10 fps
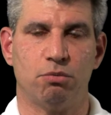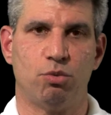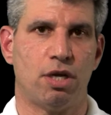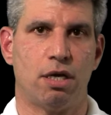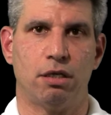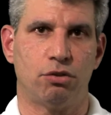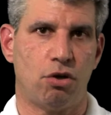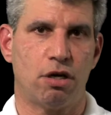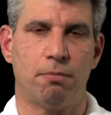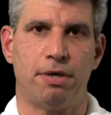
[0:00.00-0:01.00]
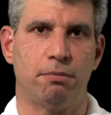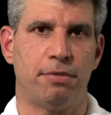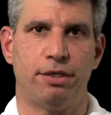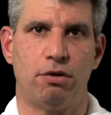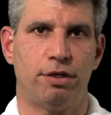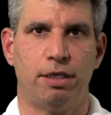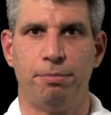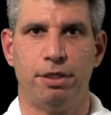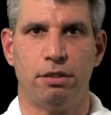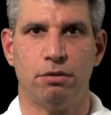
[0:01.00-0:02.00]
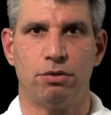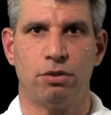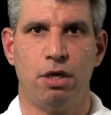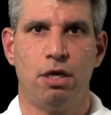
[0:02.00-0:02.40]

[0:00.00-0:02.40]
We're not going to talk about minority opinions.